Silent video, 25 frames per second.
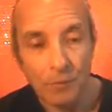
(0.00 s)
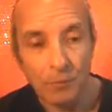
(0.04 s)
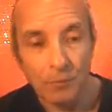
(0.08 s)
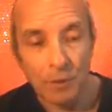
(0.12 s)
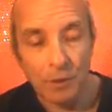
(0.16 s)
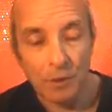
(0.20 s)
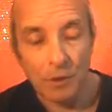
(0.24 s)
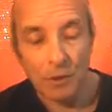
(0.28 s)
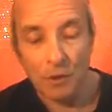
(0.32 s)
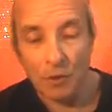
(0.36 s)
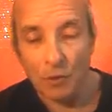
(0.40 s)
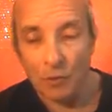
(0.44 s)

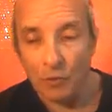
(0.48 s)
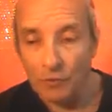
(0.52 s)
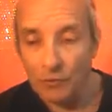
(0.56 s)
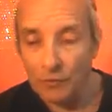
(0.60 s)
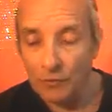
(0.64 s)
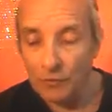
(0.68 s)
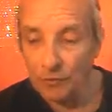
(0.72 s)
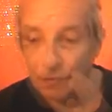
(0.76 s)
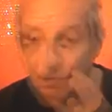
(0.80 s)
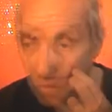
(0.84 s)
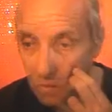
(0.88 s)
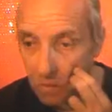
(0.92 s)

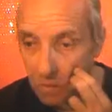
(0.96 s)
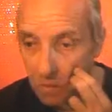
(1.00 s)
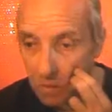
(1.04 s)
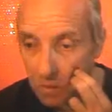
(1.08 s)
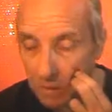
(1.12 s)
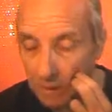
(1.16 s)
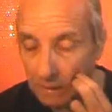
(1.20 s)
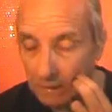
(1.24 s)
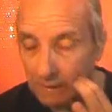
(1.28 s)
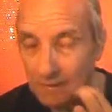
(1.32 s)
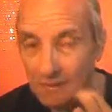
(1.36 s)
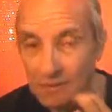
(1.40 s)
because
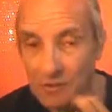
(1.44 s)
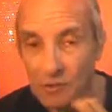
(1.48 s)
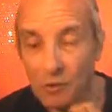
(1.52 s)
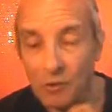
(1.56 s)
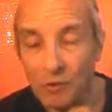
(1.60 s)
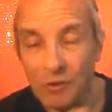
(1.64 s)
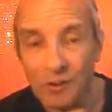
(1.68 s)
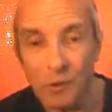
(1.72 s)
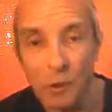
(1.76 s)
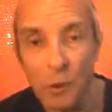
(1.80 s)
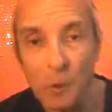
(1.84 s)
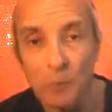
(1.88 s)
it is
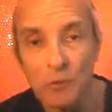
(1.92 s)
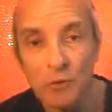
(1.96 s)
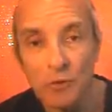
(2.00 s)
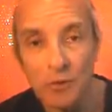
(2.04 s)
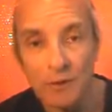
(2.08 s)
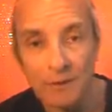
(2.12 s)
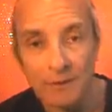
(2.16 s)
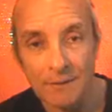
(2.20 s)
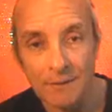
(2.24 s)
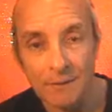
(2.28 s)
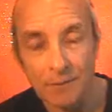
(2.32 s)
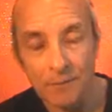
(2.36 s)
not an
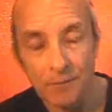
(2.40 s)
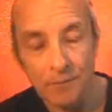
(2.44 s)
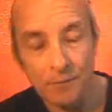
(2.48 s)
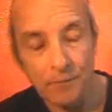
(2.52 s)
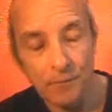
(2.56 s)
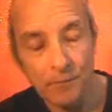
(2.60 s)
object.